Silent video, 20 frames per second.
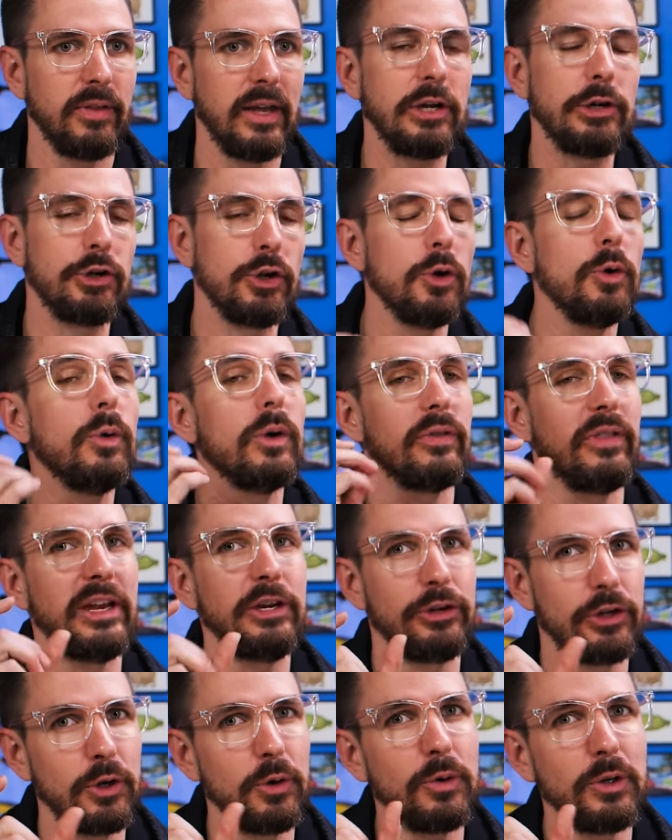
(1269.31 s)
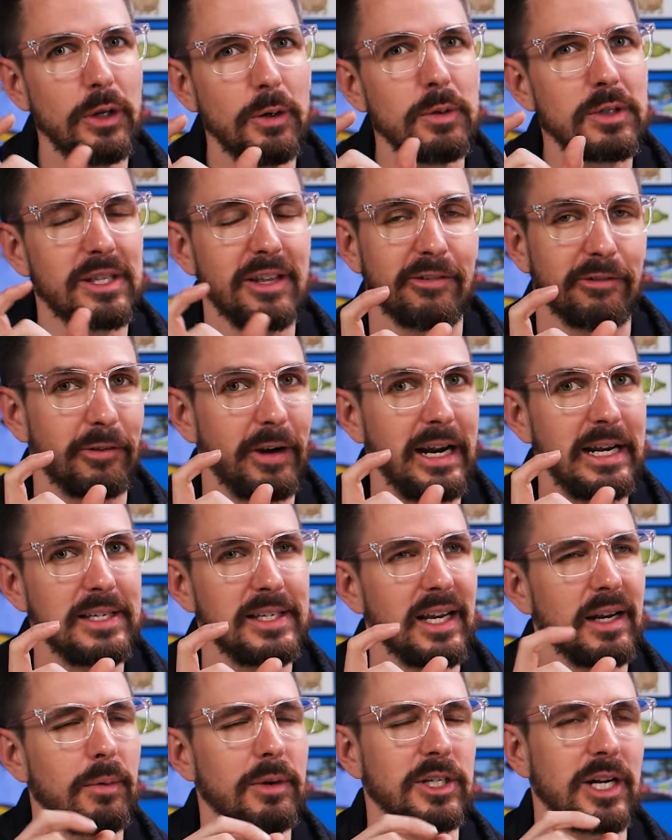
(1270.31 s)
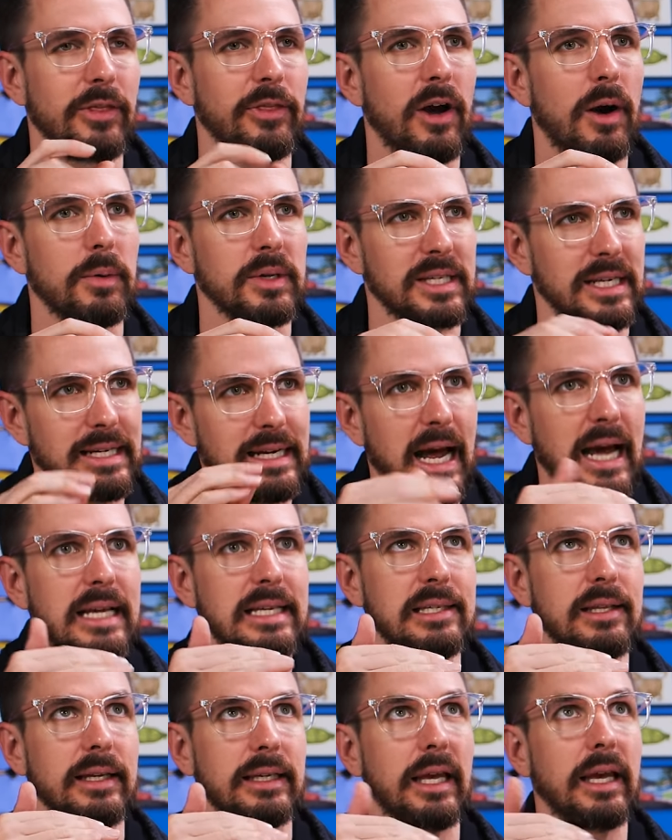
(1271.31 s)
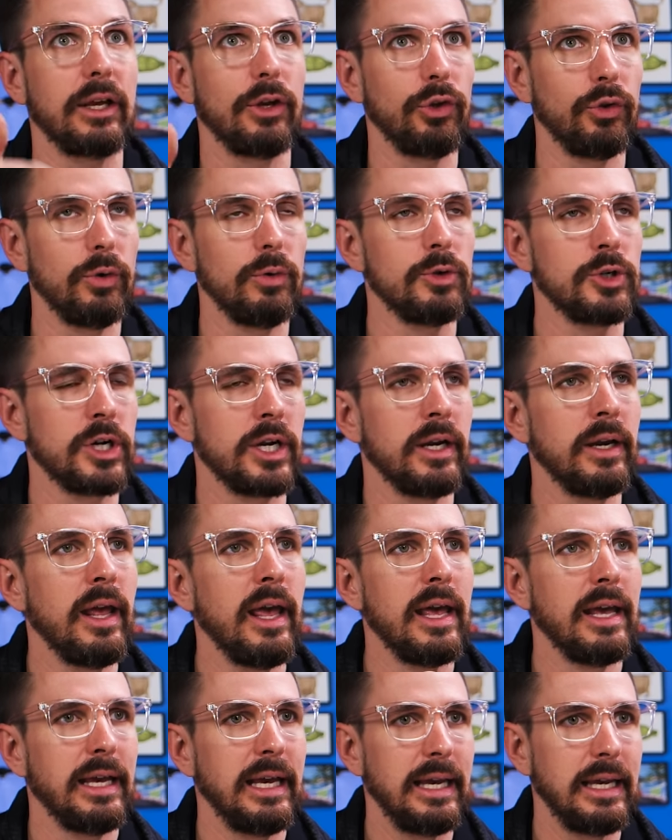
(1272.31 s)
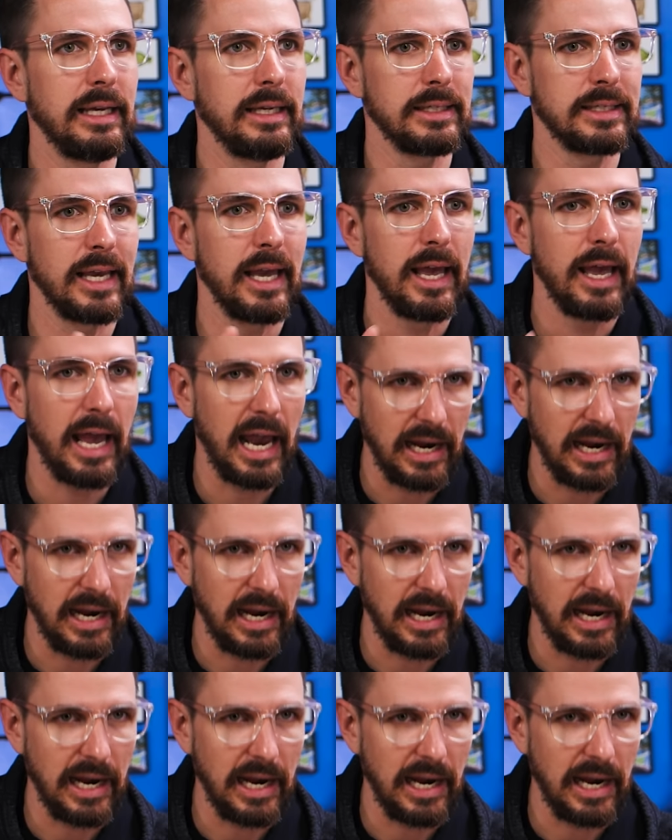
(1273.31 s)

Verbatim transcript: they do they do use the phrasing which I thought was a nice like inclusion is